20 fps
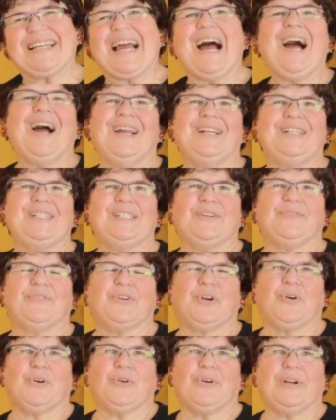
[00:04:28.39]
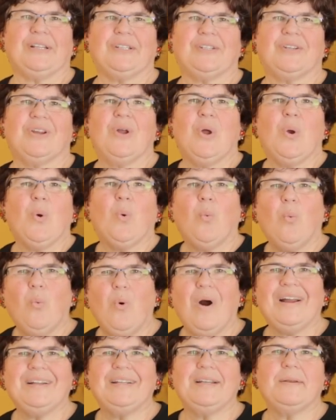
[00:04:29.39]
kinds of courage,
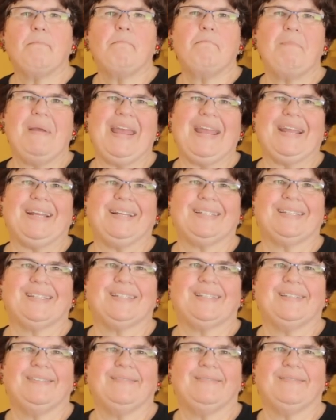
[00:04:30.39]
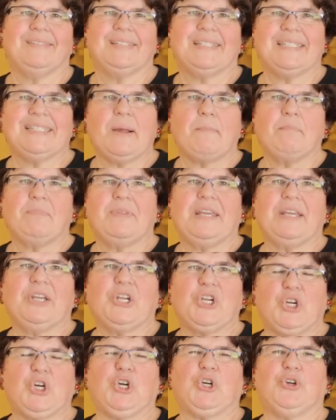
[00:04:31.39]
what makes something
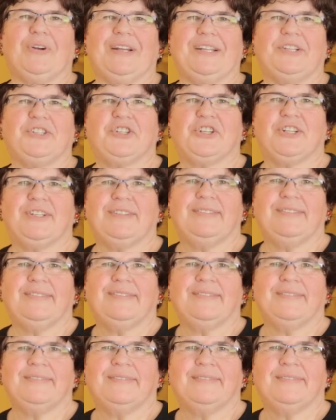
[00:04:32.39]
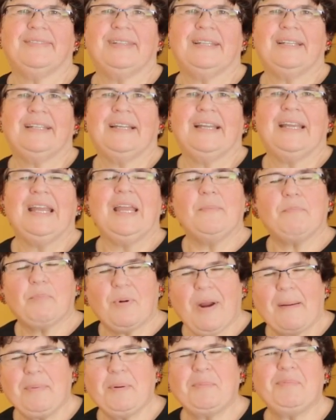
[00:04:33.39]
courage? It
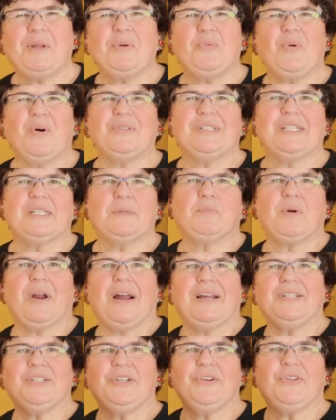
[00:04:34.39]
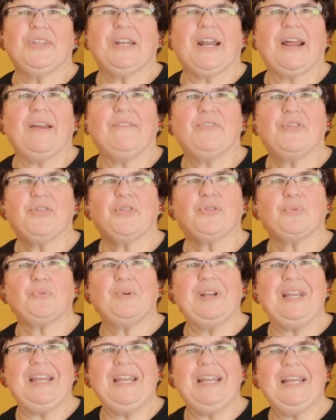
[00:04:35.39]
probably won't surprise you that I have
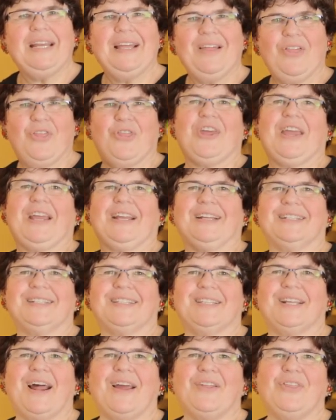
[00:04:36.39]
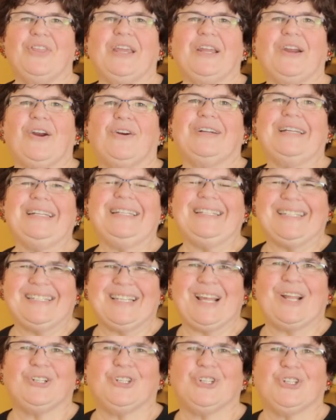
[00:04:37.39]
three things that I think are
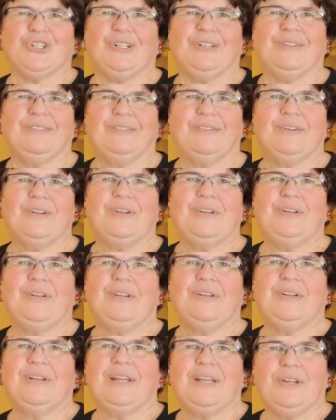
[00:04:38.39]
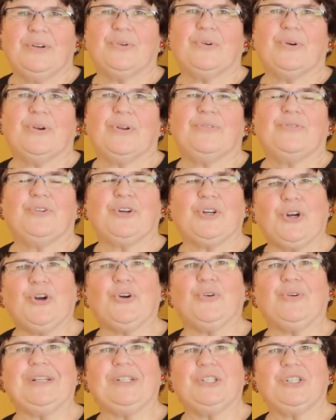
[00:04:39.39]
essential in order for
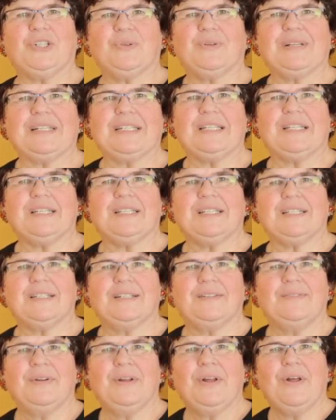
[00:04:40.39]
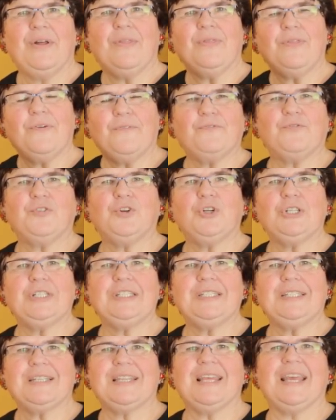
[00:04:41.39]
courage to exist. The
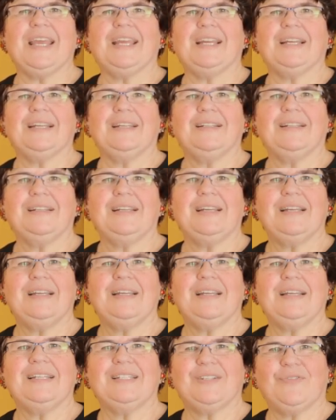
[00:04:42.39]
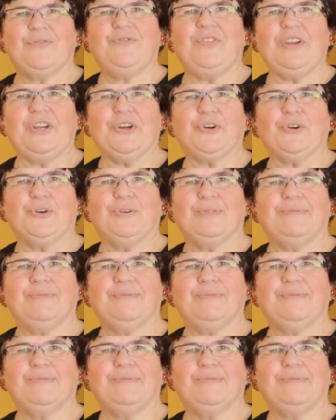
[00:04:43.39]
first thing is fear.